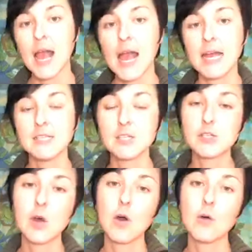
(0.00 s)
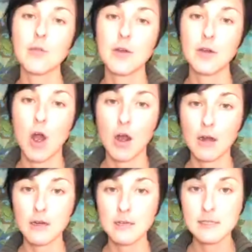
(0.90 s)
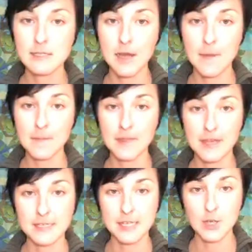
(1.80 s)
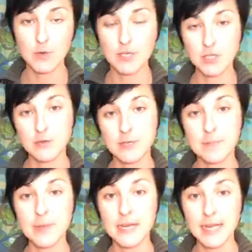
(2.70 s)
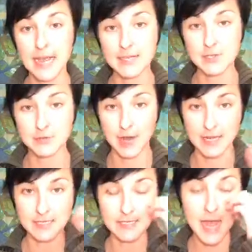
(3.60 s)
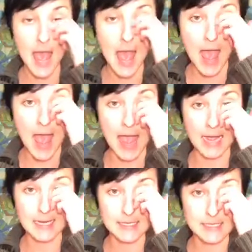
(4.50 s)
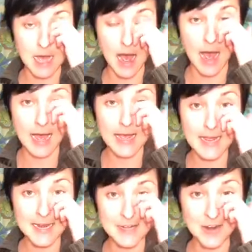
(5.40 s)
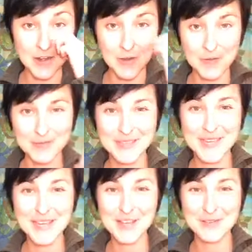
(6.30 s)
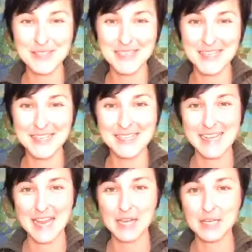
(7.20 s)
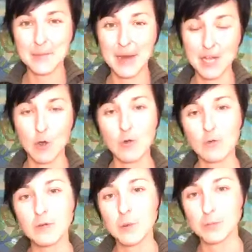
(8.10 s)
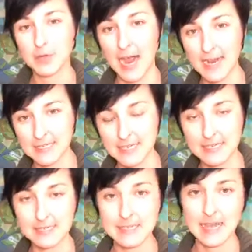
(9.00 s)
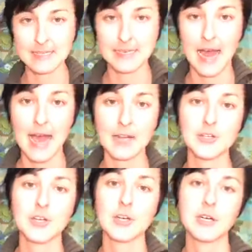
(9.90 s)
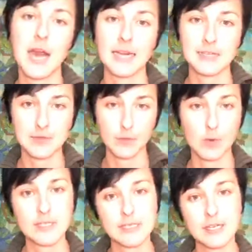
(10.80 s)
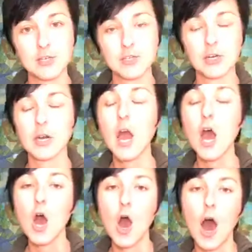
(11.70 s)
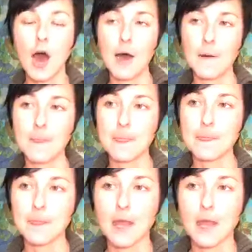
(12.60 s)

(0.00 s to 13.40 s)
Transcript: And so there are some things that you can do to mitigate stress. And I not only use these in my own practice as an actor and as a voice teacher, and